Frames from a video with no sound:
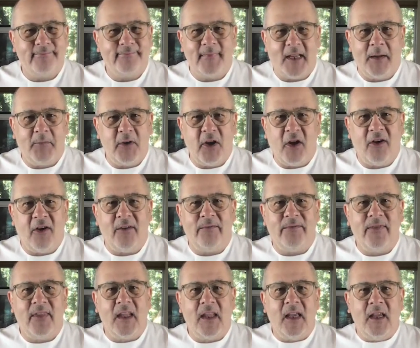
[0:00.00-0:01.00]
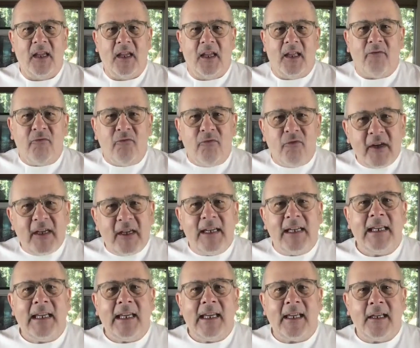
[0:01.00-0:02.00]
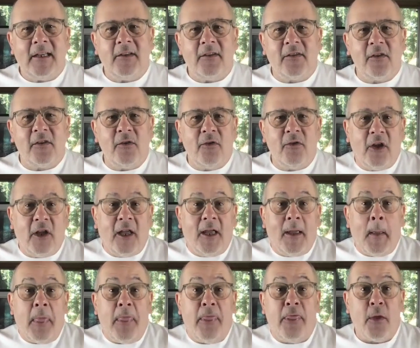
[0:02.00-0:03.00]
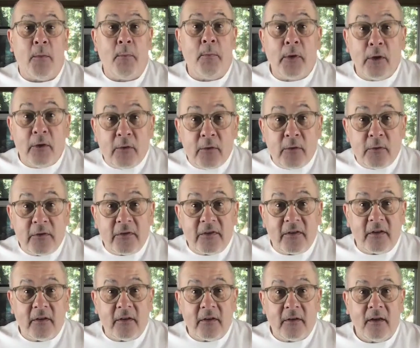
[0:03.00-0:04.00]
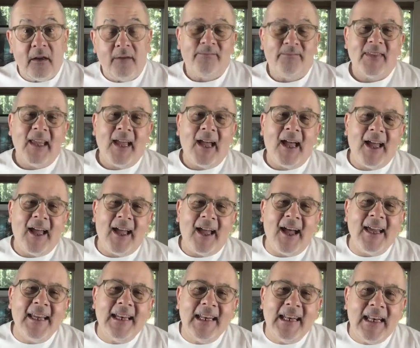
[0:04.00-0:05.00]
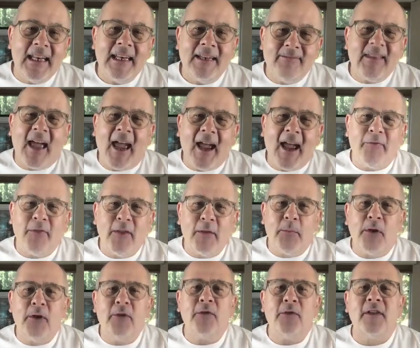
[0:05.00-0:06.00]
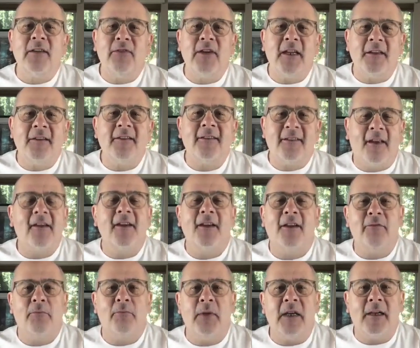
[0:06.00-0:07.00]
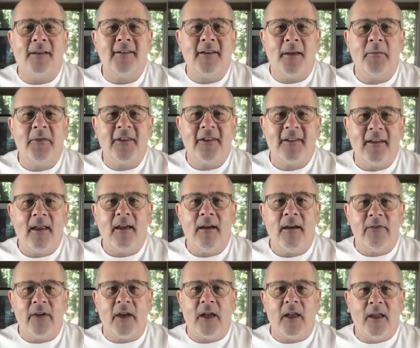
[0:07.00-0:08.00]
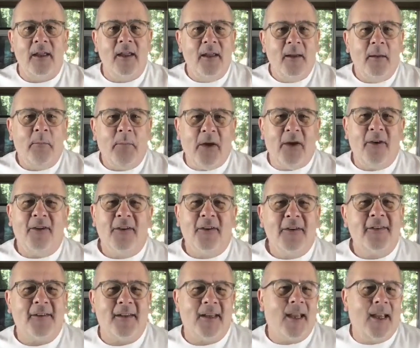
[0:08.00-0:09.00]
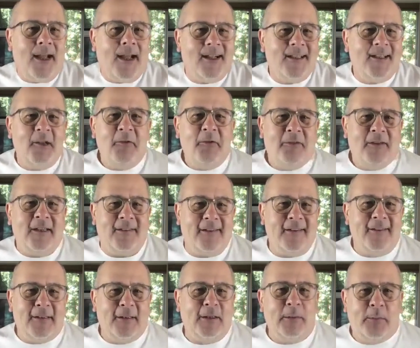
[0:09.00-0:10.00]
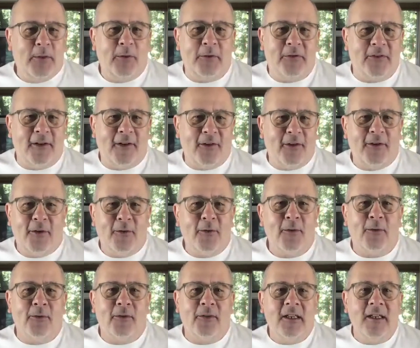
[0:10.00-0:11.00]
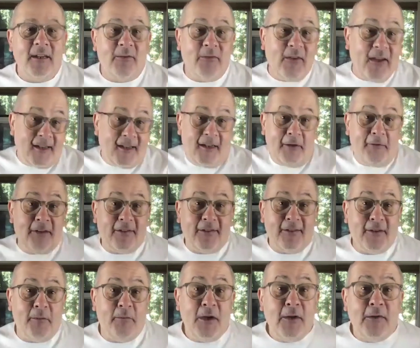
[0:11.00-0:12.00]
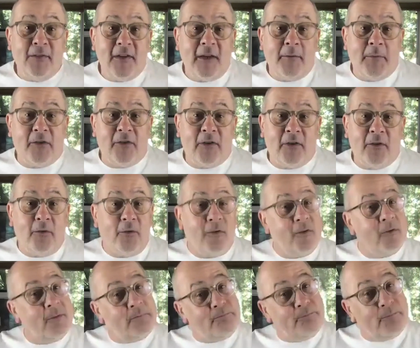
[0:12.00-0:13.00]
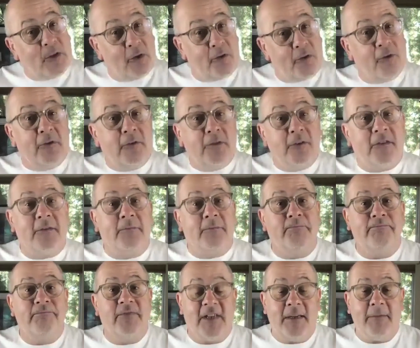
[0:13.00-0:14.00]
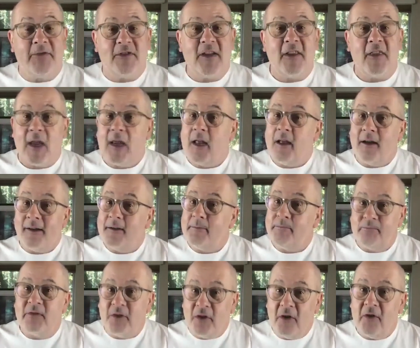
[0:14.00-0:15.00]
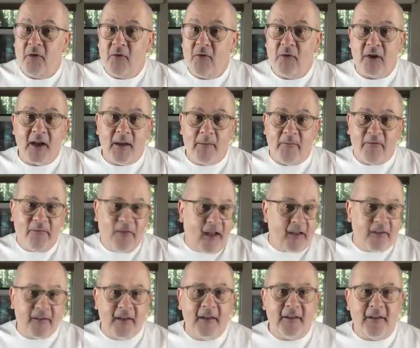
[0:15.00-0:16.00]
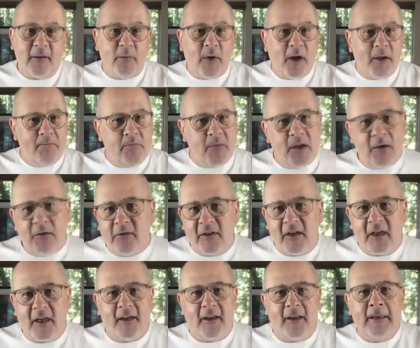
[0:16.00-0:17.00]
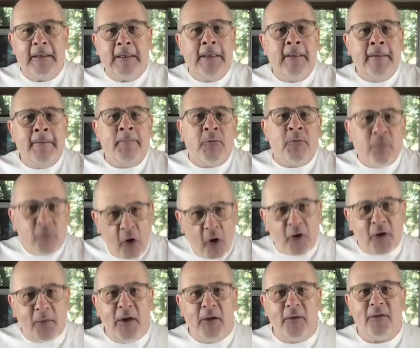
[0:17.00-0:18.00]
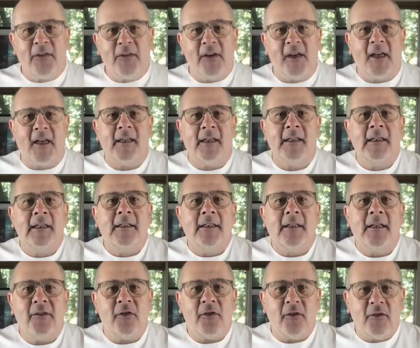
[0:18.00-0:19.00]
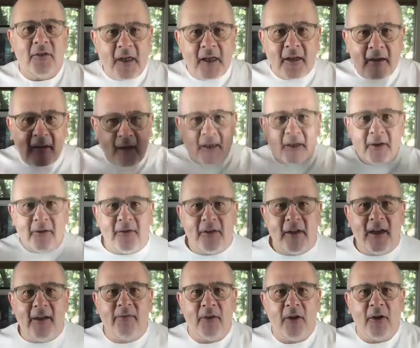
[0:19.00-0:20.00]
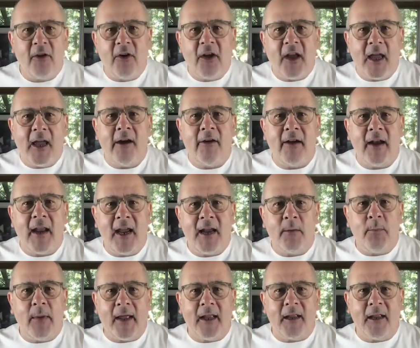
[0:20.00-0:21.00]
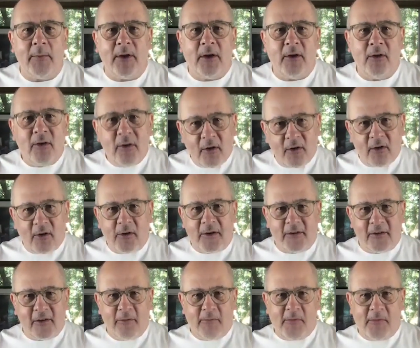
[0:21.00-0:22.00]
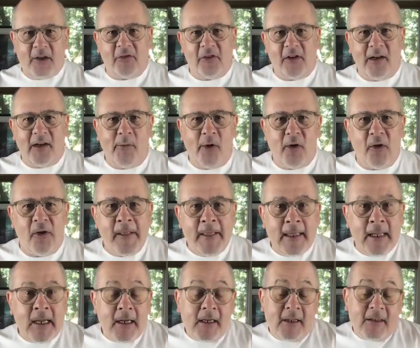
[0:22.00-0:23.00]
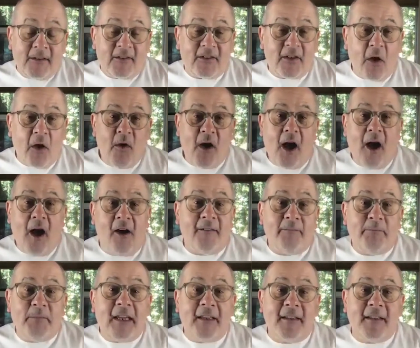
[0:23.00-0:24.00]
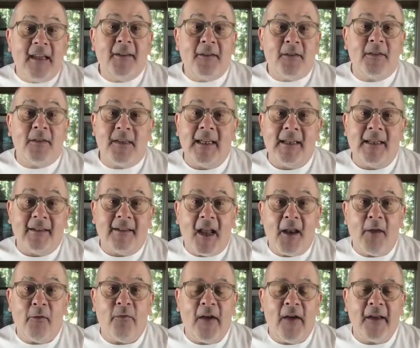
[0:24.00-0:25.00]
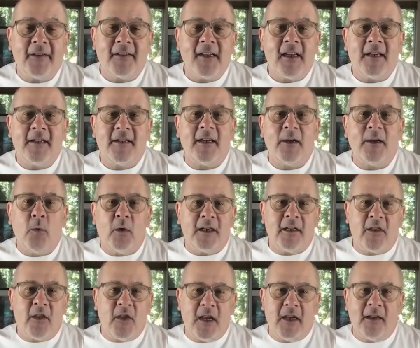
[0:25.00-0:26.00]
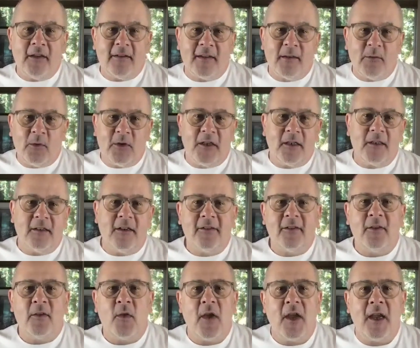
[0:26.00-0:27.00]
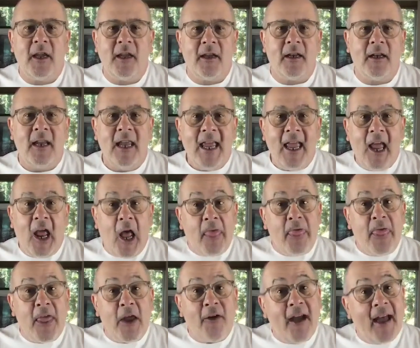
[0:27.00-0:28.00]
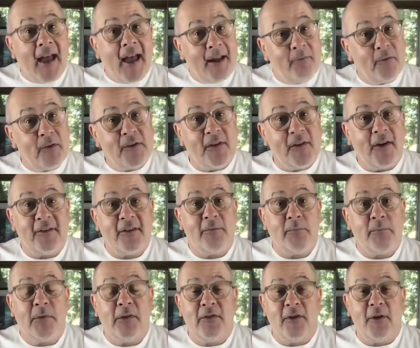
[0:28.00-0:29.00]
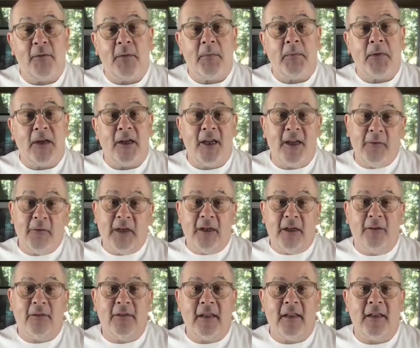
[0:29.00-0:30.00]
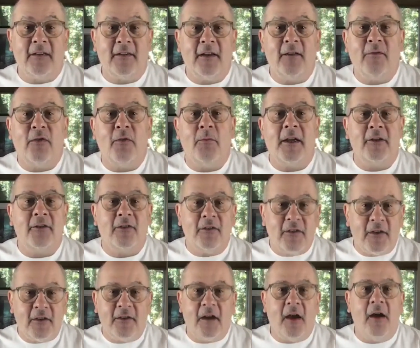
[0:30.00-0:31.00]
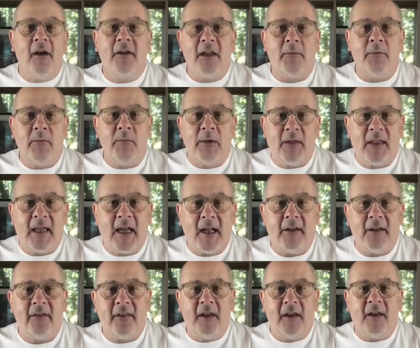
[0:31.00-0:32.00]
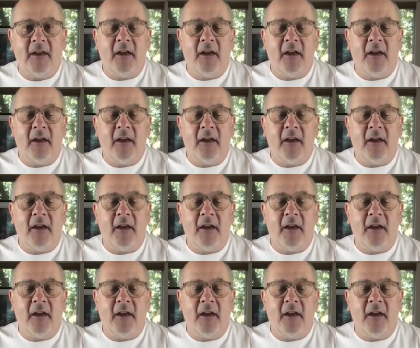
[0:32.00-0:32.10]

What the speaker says: I'm not. Really into the blues. I have the blues living inside of me because I'm Slavic. But honestly, I don't listen to the blues a lot at all. In fact, I don't listen to music much at all. Google seems to think I do, and I'm fascinated by music and rock music. As you can tell, I used to have long hair and headbang, but not quite so much anymore. So it's kind of fascinating what it thinks and what it doesn't think. And there are advertisers, presumably, who are using this information to target me with ads that